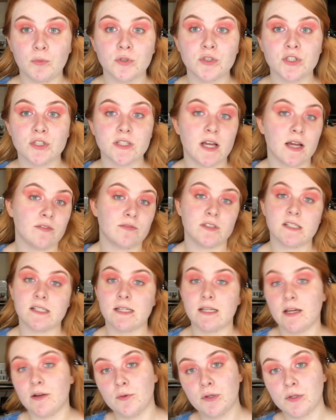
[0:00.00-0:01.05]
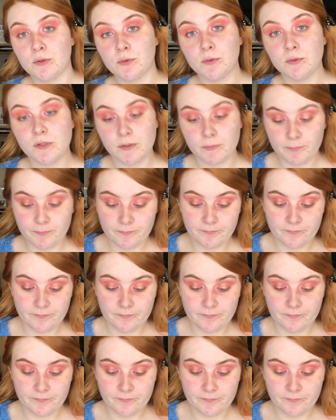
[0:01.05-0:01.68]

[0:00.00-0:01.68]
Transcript: we'll just have to see how it goes.